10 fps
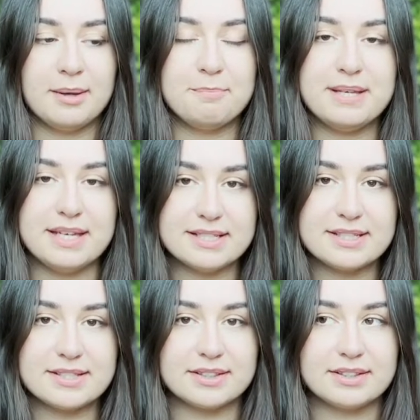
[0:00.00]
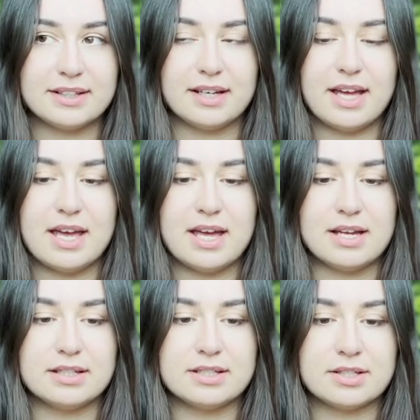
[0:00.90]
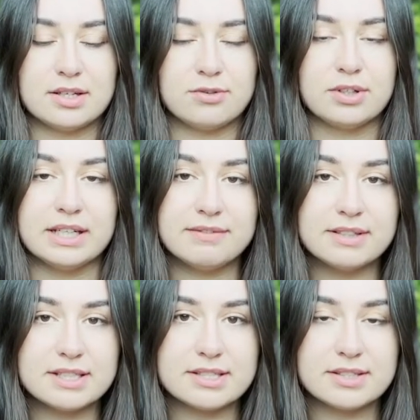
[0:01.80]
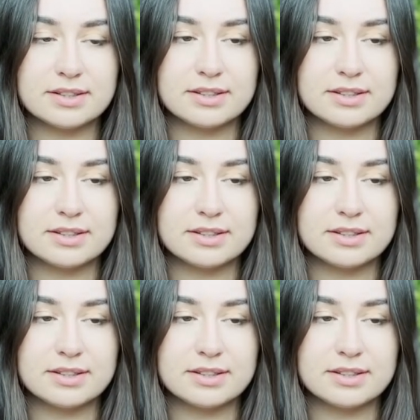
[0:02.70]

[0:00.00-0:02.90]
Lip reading: peace and forgiveness